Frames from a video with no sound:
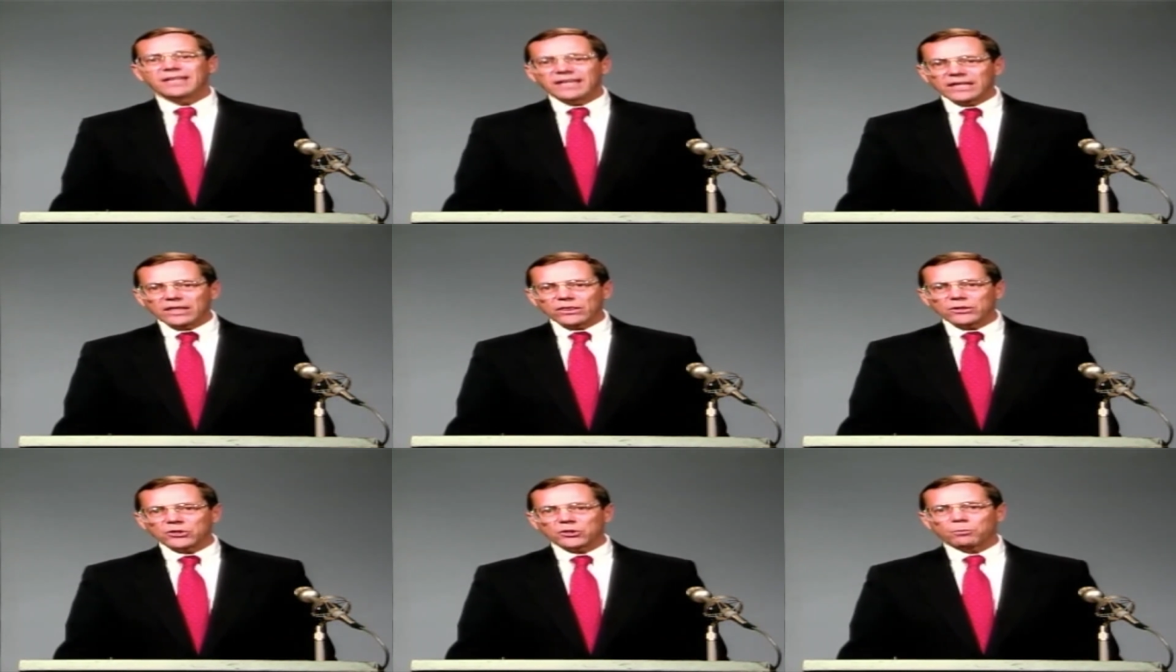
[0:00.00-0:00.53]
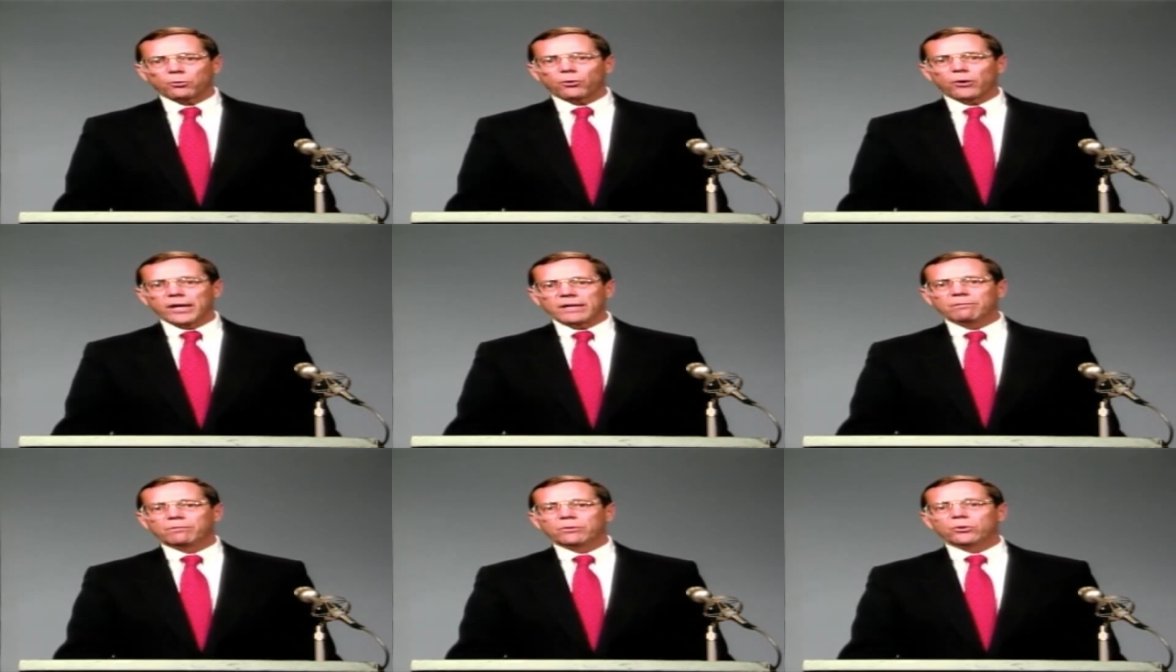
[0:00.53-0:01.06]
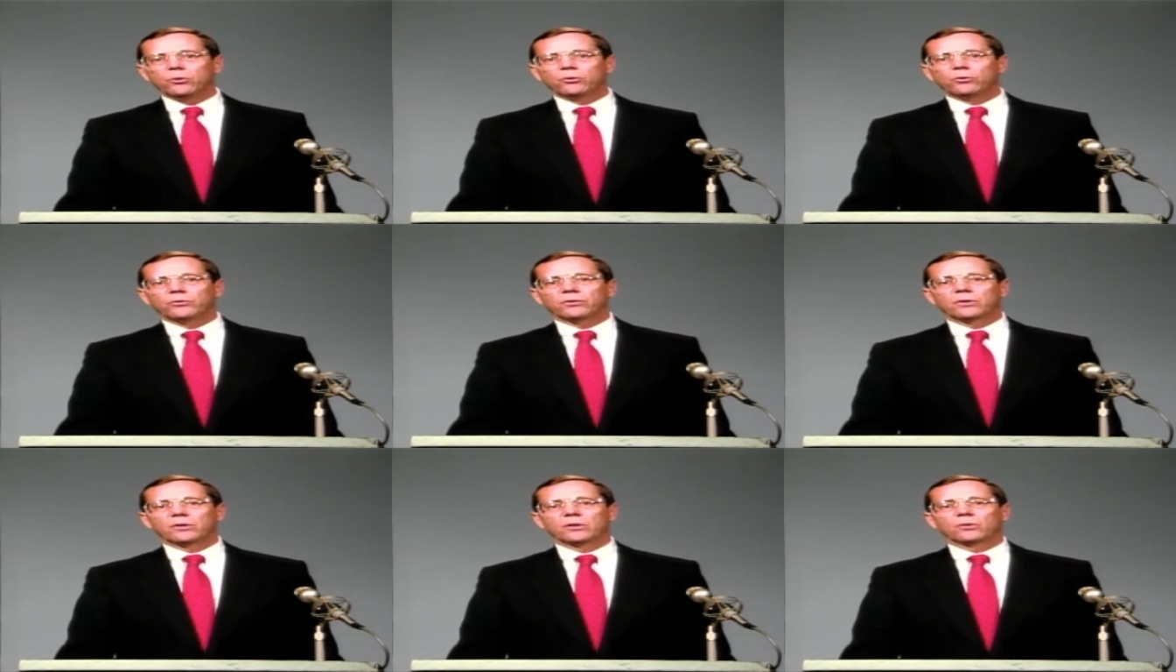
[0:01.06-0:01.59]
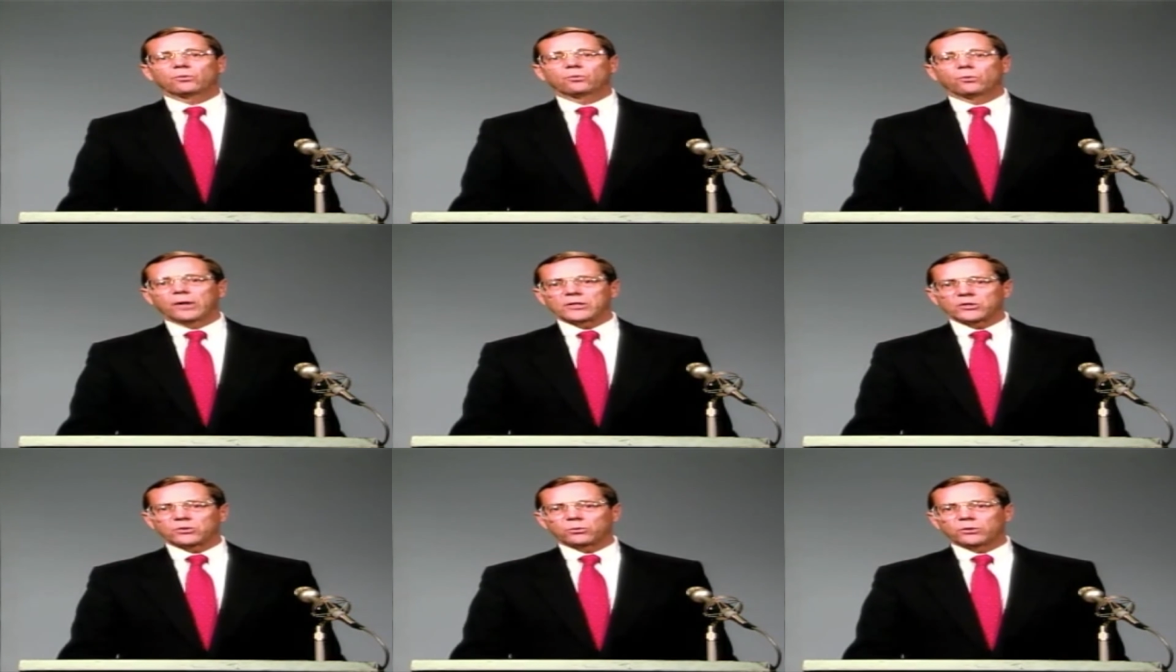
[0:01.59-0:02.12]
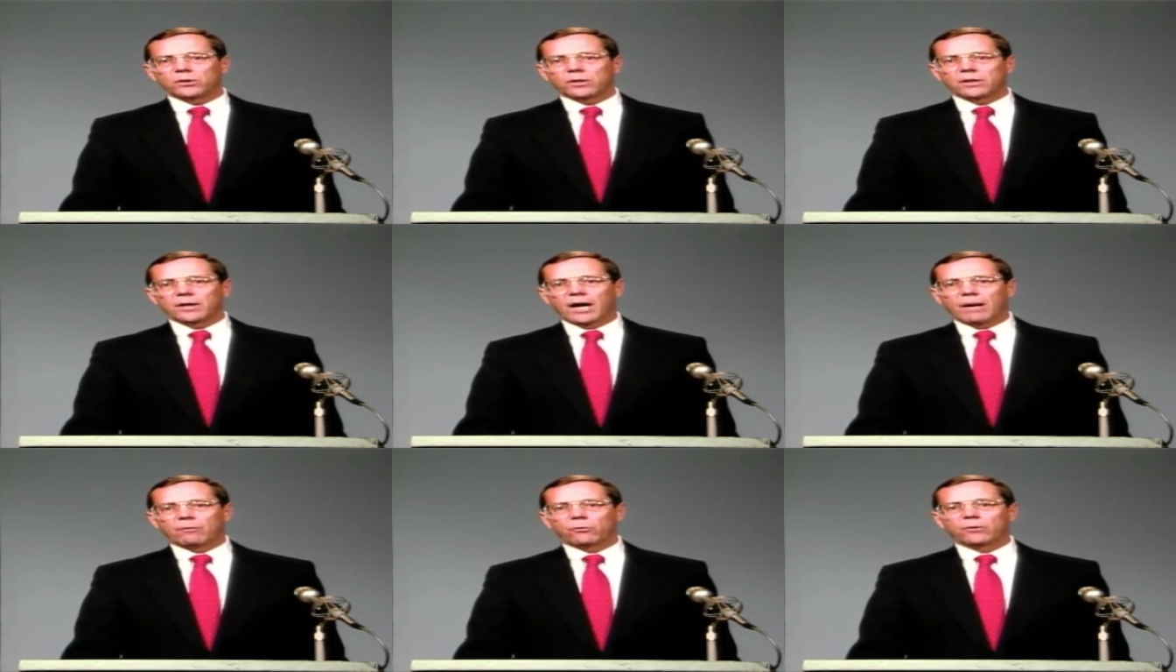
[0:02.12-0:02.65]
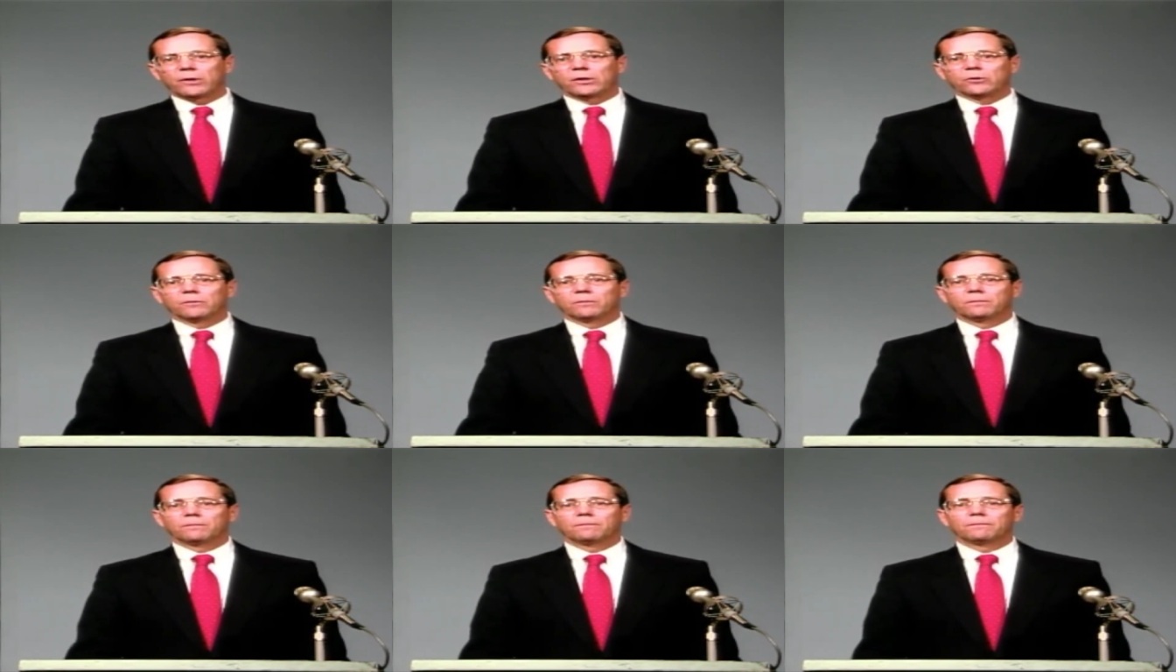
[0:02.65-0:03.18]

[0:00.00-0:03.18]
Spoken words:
in the spray booth rests with the operator.